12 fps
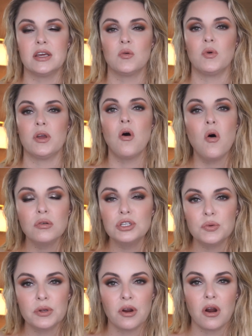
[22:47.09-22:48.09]
and we hold
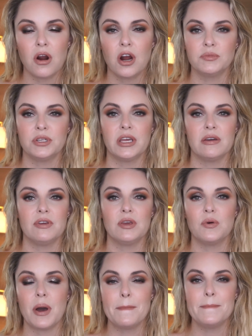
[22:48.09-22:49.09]
you in our arms and giving
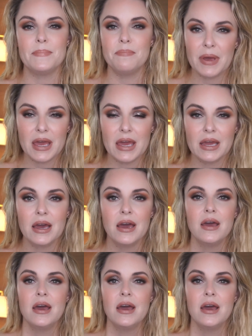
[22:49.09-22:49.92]
you a big